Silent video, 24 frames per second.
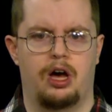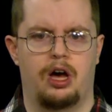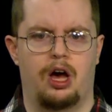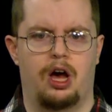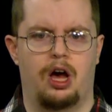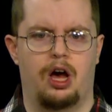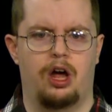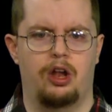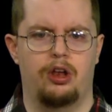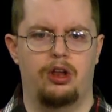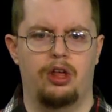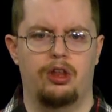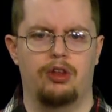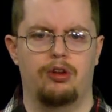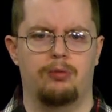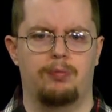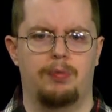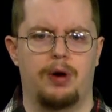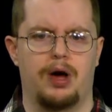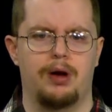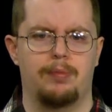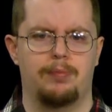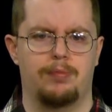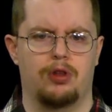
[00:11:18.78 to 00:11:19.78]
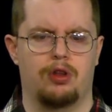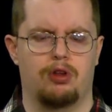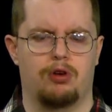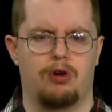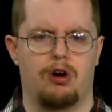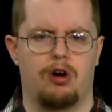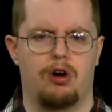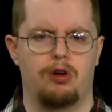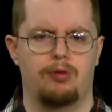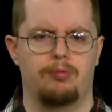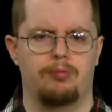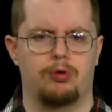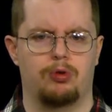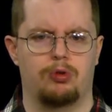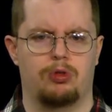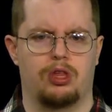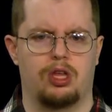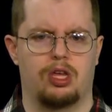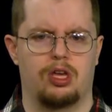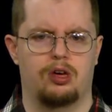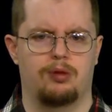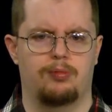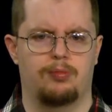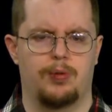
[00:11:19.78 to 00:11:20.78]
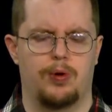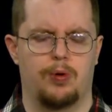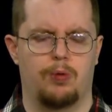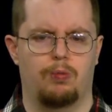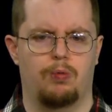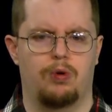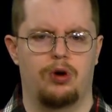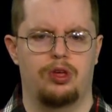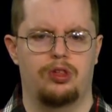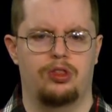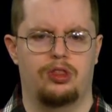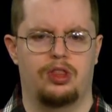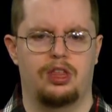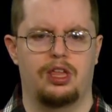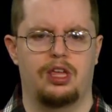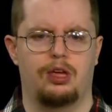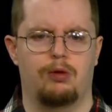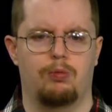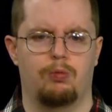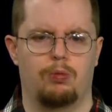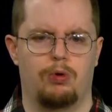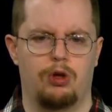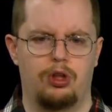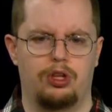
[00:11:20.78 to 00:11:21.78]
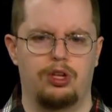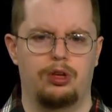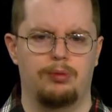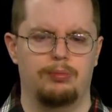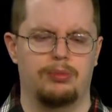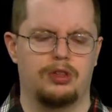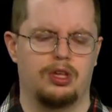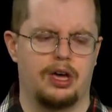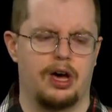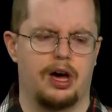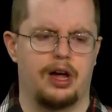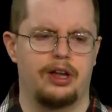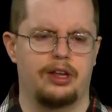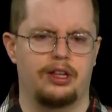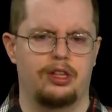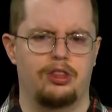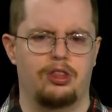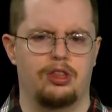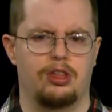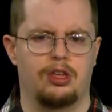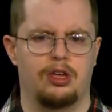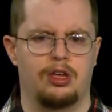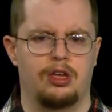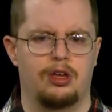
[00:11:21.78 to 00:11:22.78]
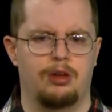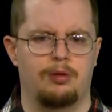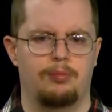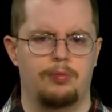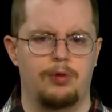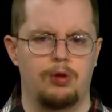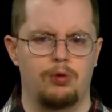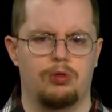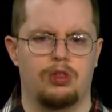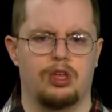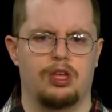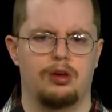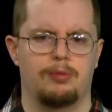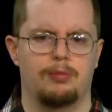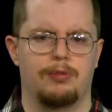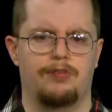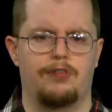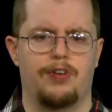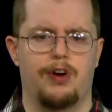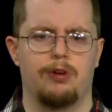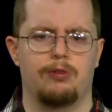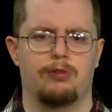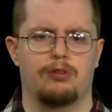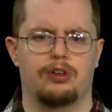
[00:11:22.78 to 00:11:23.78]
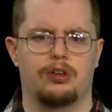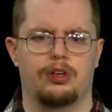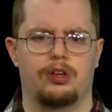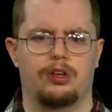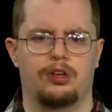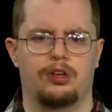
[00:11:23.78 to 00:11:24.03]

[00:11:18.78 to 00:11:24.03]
Another popular art museum was the Williams College Museum of Art.